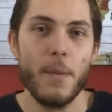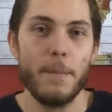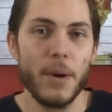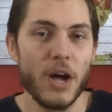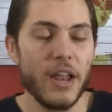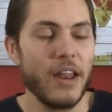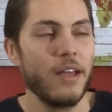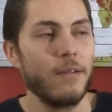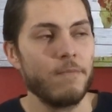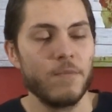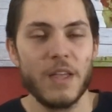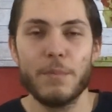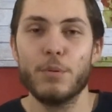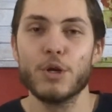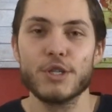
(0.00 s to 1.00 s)
but
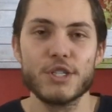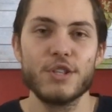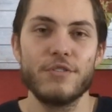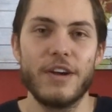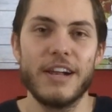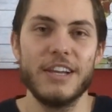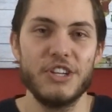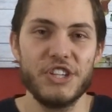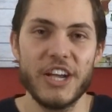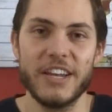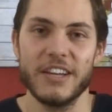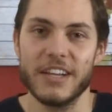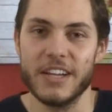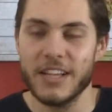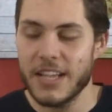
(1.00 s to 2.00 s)
they push the right agenda.